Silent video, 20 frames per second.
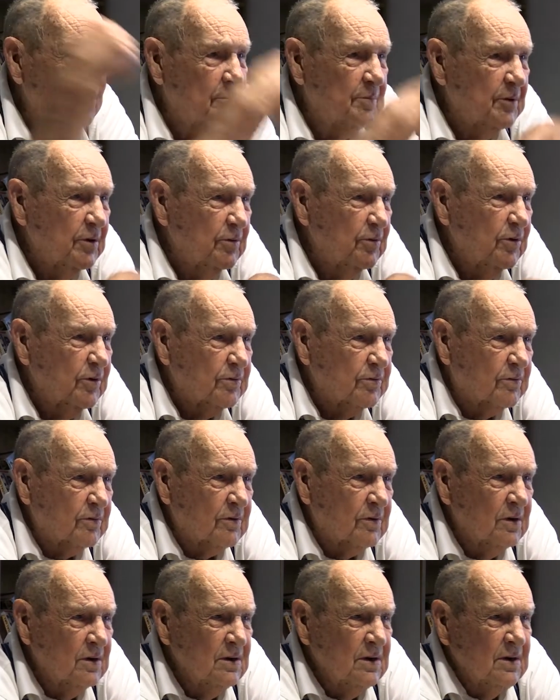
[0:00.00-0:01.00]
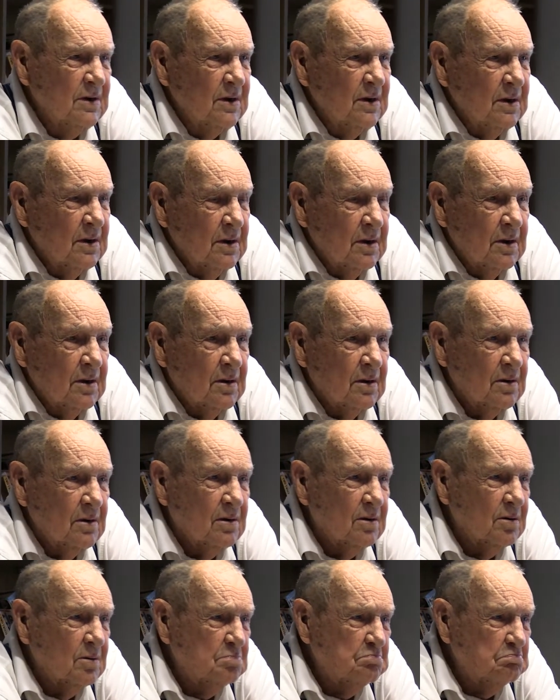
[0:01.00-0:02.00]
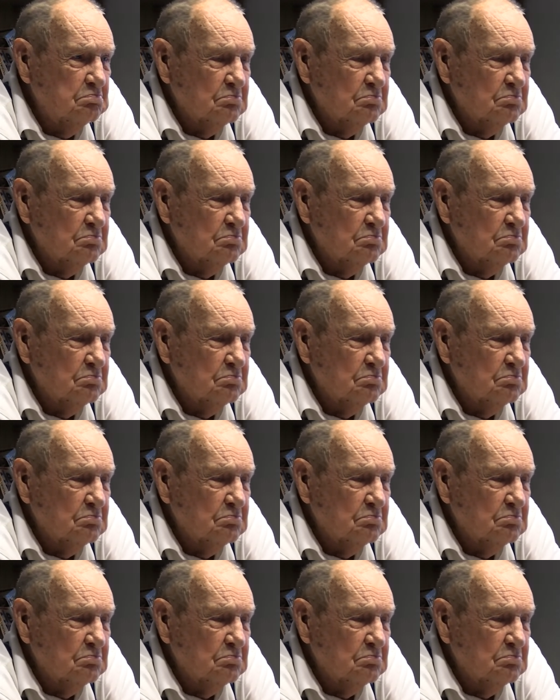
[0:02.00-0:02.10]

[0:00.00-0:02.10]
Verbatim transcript: I mean, we, uh,